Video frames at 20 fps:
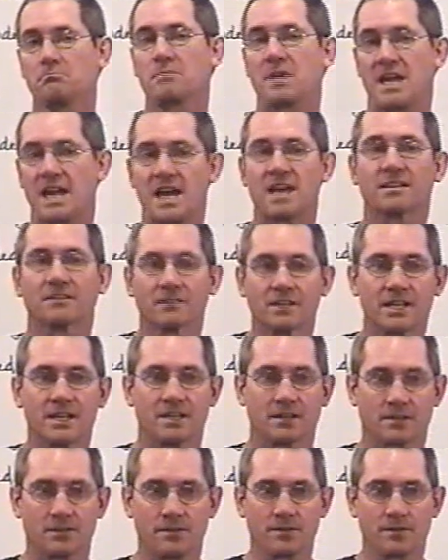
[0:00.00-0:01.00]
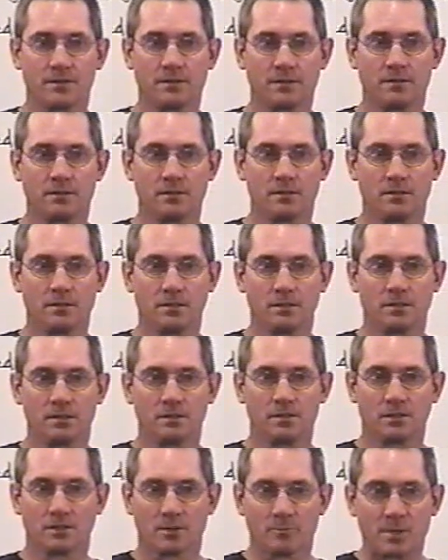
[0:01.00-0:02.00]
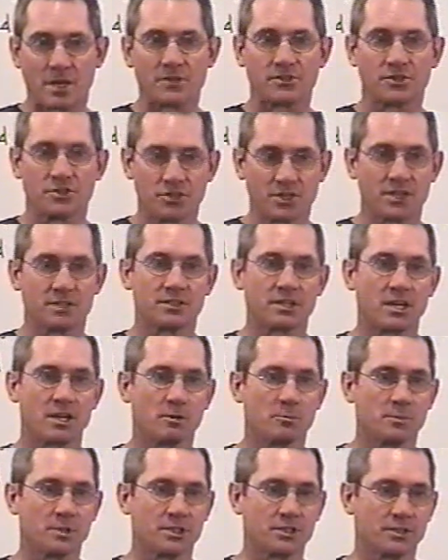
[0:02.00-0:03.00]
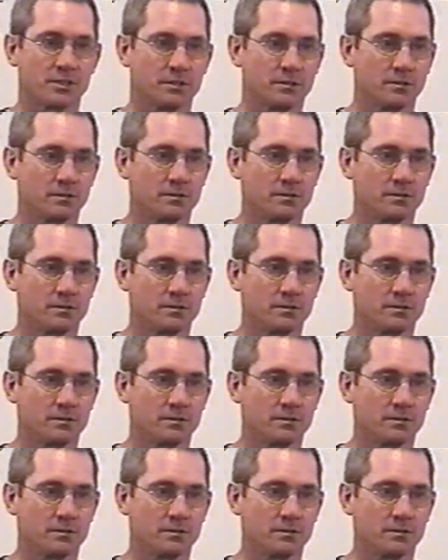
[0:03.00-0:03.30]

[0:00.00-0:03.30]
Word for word: at length about the Gentile mission.